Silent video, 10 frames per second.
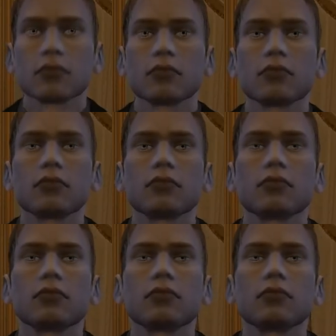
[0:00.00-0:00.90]

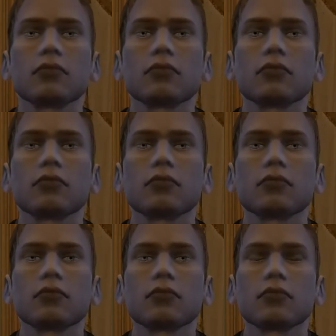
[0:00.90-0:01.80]

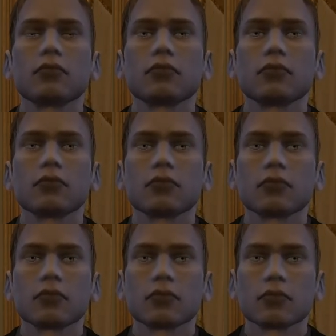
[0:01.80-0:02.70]

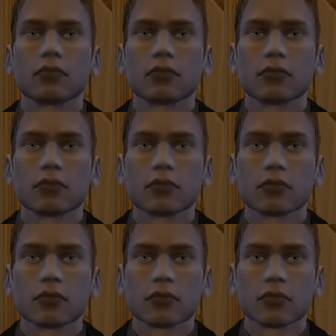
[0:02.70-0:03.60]

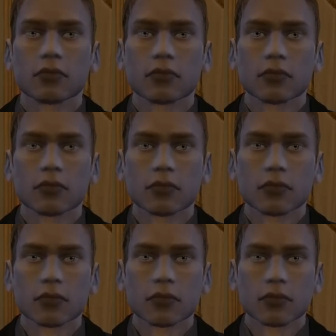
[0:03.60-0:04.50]

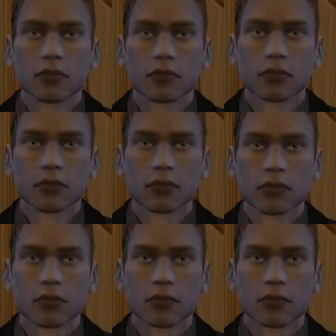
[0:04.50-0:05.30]
[no speech]